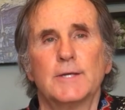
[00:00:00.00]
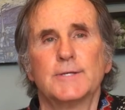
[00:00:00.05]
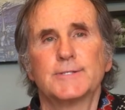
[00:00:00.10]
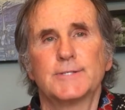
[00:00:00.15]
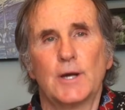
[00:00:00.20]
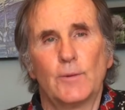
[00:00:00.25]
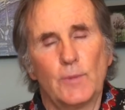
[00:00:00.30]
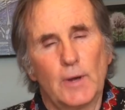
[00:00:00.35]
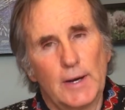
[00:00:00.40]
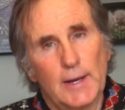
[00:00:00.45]

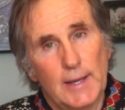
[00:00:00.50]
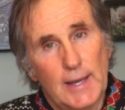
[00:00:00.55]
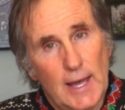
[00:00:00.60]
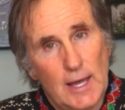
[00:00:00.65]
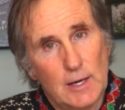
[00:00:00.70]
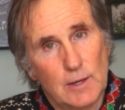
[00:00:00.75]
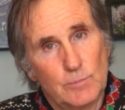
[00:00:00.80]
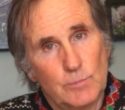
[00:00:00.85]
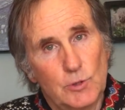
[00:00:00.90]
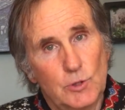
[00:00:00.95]
Someone like
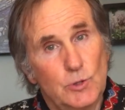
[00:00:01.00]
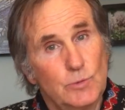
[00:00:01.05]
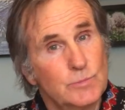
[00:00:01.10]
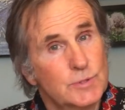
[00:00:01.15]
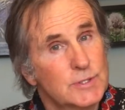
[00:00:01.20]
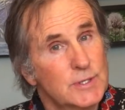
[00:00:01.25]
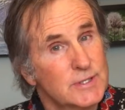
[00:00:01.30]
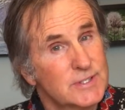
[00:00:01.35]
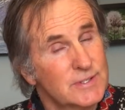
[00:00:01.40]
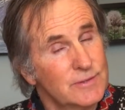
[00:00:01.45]
Alan Bloom
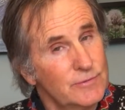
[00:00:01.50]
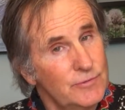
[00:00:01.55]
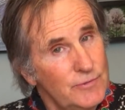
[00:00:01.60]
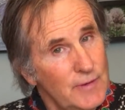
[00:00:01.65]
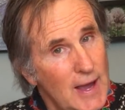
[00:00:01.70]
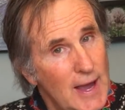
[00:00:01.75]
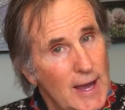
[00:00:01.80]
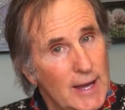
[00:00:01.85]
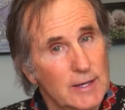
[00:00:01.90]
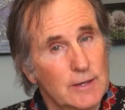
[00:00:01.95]
says, in
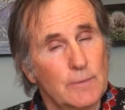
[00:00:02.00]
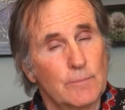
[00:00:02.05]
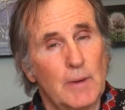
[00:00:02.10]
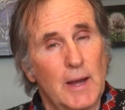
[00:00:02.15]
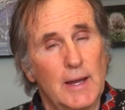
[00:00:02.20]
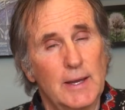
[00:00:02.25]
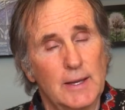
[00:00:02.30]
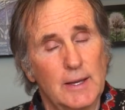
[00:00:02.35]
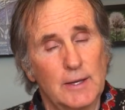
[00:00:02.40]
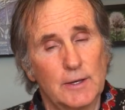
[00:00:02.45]
fact,
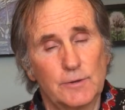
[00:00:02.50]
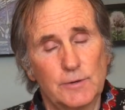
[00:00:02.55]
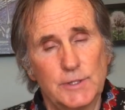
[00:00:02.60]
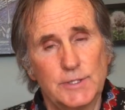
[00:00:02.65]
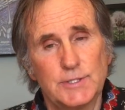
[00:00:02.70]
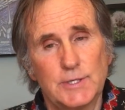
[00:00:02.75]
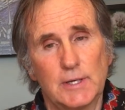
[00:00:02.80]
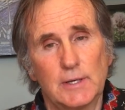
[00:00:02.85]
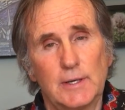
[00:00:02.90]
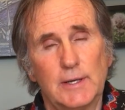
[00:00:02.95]
by
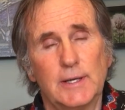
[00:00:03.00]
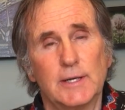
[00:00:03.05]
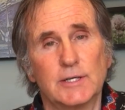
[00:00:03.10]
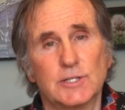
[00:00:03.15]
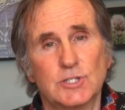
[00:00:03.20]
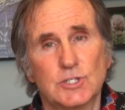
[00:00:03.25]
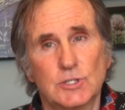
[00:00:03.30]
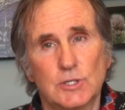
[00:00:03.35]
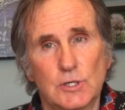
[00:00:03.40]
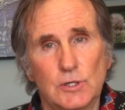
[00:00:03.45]
increasingly
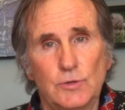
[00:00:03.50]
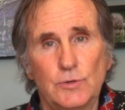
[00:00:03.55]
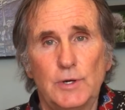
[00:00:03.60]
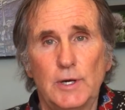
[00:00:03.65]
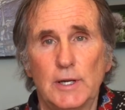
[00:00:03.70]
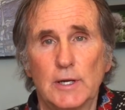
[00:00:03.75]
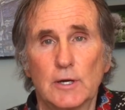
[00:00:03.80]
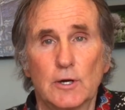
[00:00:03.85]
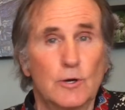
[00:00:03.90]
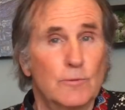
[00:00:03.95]

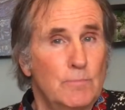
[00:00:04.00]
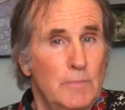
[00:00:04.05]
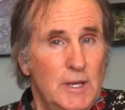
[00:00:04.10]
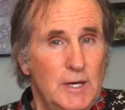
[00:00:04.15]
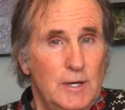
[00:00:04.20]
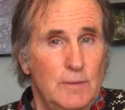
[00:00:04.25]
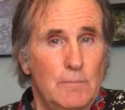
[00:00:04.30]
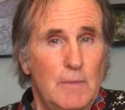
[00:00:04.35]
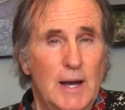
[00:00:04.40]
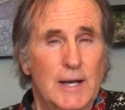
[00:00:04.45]
excluding or
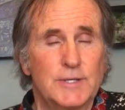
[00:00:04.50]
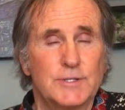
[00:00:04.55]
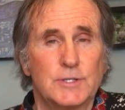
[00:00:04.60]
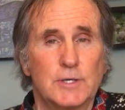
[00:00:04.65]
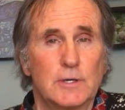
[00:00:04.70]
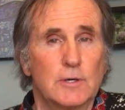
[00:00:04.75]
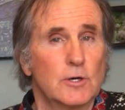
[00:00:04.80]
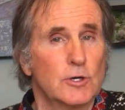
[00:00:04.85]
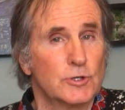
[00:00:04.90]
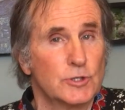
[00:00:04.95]

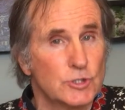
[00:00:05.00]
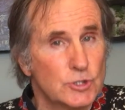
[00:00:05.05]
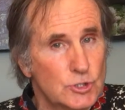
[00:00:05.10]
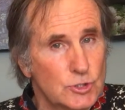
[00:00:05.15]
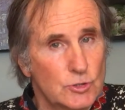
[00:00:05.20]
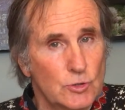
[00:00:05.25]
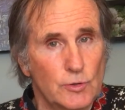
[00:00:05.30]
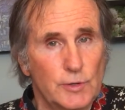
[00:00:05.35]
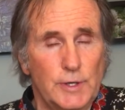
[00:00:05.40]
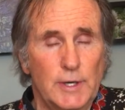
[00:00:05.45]
minimizing or
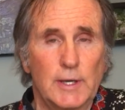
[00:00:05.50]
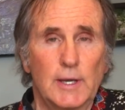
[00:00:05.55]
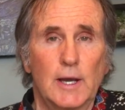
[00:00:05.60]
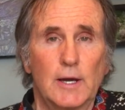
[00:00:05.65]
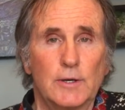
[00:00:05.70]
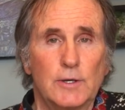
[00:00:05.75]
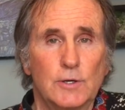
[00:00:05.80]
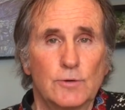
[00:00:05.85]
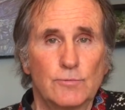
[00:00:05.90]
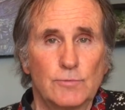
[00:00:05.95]
distorting
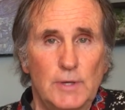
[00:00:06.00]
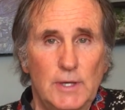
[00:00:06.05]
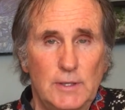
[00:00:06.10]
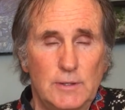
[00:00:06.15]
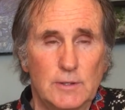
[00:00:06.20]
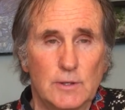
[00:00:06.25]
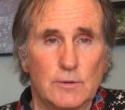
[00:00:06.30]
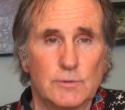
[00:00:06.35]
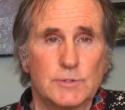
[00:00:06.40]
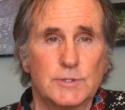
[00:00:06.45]
how you
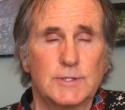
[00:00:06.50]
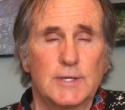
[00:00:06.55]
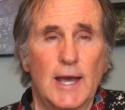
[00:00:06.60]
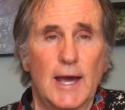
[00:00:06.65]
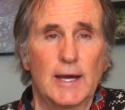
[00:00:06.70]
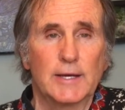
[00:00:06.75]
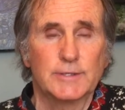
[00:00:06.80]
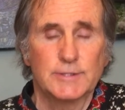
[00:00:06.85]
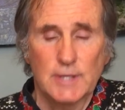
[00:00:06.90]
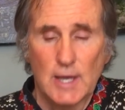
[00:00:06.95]
read those
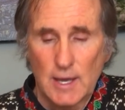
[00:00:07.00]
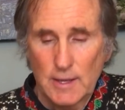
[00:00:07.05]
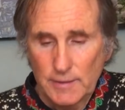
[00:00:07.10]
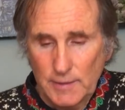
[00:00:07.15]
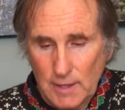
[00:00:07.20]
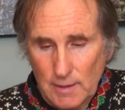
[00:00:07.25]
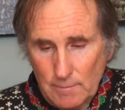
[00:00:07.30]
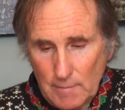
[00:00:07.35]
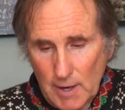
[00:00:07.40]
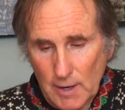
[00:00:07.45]
texts,
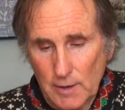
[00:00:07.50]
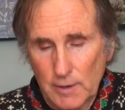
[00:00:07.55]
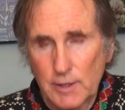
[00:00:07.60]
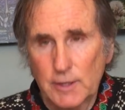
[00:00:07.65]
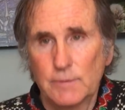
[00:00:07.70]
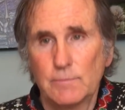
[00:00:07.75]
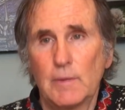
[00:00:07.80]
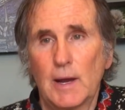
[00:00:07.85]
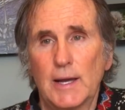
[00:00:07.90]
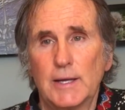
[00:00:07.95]
the
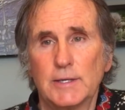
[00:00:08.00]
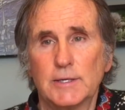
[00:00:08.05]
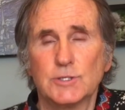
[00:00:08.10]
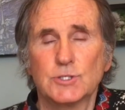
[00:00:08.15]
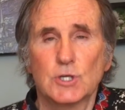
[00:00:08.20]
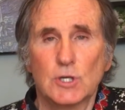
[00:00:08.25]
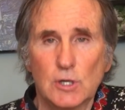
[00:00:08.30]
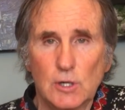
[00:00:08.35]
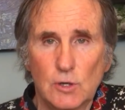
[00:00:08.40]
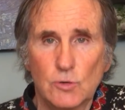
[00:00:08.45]
American mind
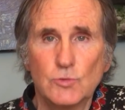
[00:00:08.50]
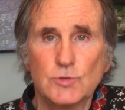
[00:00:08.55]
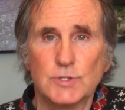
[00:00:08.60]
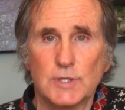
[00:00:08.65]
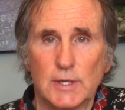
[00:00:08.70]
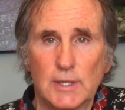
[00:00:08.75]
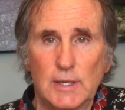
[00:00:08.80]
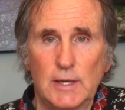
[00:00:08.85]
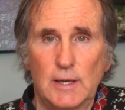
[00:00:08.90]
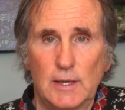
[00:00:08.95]
is
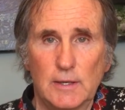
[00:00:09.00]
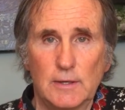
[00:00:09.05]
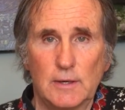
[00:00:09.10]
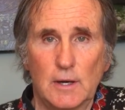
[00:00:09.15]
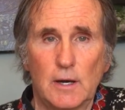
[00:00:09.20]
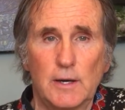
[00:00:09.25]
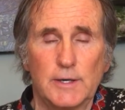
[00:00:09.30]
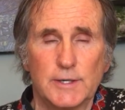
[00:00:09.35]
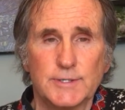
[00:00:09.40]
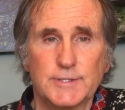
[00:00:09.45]
closing
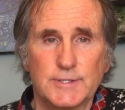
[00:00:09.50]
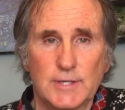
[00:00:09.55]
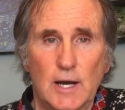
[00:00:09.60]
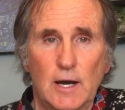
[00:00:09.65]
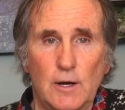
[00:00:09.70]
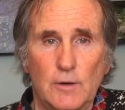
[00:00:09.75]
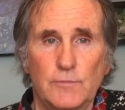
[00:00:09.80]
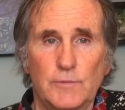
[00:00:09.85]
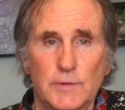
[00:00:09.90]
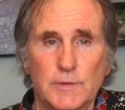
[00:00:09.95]
in on
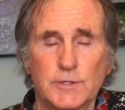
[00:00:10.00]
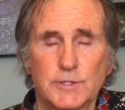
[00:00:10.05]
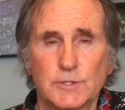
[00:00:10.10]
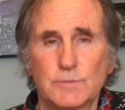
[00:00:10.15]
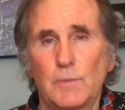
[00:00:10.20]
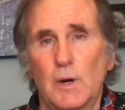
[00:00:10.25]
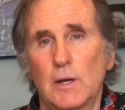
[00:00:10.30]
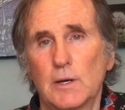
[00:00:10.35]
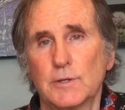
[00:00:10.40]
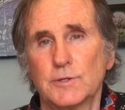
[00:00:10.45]
itself in the
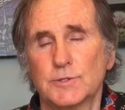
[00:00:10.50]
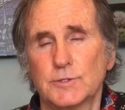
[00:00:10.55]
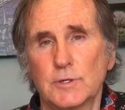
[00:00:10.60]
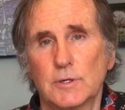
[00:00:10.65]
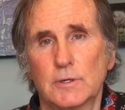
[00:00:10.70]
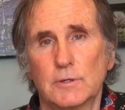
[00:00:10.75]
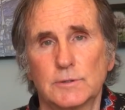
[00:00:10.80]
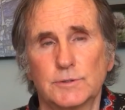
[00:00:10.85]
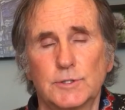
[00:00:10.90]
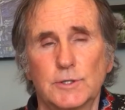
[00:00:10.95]
smallest
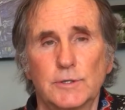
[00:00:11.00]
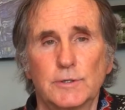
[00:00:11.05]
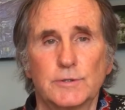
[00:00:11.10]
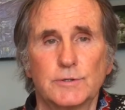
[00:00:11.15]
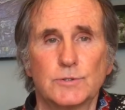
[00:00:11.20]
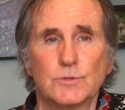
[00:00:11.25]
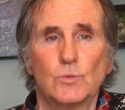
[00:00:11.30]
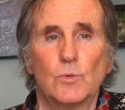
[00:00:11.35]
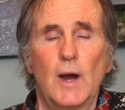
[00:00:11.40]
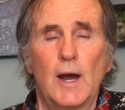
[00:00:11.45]
circle
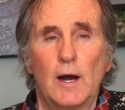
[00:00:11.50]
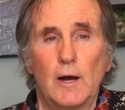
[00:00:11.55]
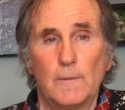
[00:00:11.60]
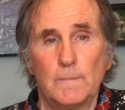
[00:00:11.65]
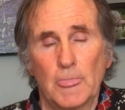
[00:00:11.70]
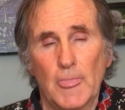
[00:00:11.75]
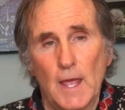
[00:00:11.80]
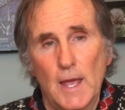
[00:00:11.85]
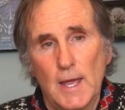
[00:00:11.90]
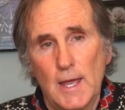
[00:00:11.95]
turns.
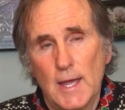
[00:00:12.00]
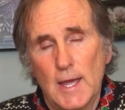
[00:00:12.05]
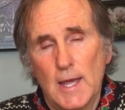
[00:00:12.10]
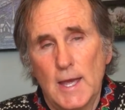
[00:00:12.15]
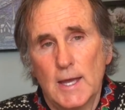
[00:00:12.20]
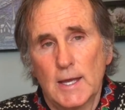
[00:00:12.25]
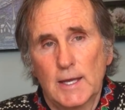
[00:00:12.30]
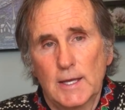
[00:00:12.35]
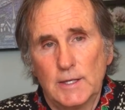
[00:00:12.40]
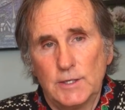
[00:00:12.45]
Well,
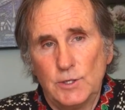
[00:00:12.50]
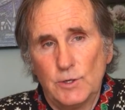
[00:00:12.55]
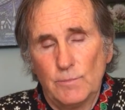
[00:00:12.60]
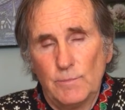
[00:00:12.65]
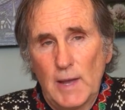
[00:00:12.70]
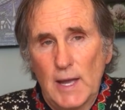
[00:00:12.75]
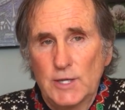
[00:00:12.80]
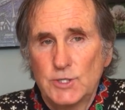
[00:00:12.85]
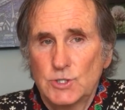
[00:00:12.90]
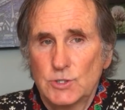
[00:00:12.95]
can you
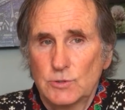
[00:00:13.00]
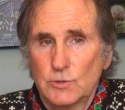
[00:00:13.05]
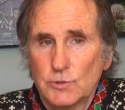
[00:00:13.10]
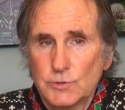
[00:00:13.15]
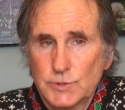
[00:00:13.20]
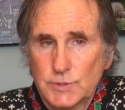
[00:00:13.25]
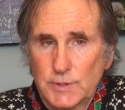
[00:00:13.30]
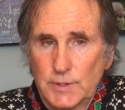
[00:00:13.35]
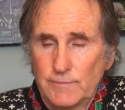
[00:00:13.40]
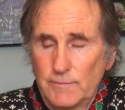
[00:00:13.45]
imagine
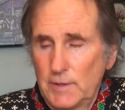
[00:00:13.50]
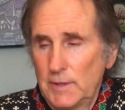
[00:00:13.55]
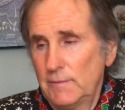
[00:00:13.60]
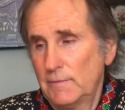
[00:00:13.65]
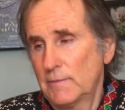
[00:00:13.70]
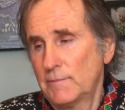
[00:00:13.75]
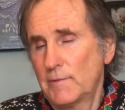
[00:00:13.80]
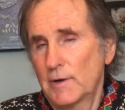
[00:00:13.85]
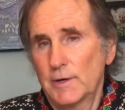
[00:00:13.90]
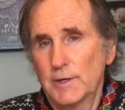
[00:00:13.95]
those
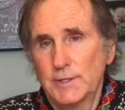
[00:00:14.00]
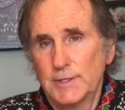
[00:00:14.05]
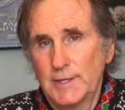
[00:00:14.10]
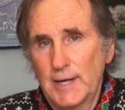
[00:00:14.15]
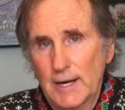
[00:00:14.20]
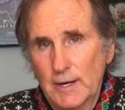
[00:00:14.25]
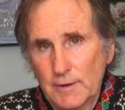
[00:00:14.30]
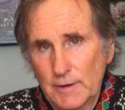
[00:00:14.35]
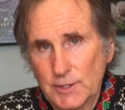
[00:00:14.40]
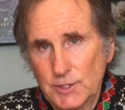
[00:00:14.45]
even very
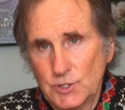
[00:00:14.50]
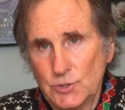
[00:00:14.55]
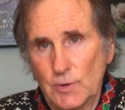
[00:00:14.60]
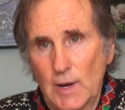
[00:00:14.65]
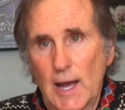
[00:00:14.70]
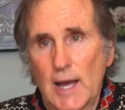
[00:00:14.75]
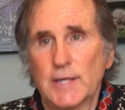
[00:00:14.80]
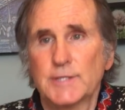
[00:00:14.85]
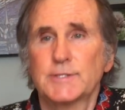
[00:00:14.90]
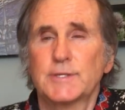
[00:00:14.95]
daring
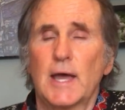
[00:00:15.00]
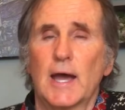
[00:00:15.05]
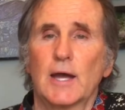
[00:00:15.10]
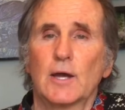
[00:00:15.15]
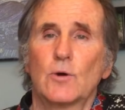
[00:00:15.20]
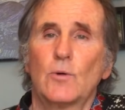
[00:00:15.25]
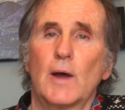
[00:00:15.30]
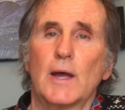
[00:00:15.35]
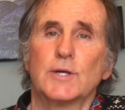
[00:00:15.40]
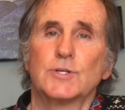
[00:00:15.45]
to ask
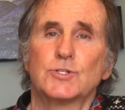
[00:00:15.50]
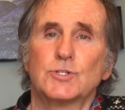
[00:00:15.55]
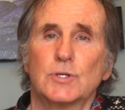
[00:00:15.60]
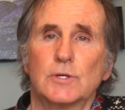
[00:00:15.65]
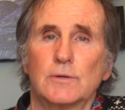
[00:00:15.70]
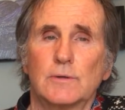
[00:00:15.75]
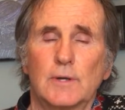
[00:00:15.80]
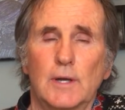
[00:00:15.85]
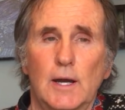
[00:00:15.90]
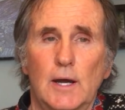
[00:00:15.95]
that
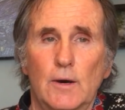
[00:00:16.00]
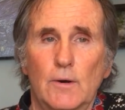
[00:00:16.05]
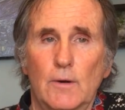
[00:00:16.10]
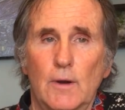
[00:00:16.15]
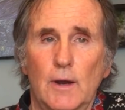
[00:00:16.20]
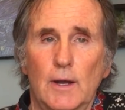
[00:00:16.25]
question?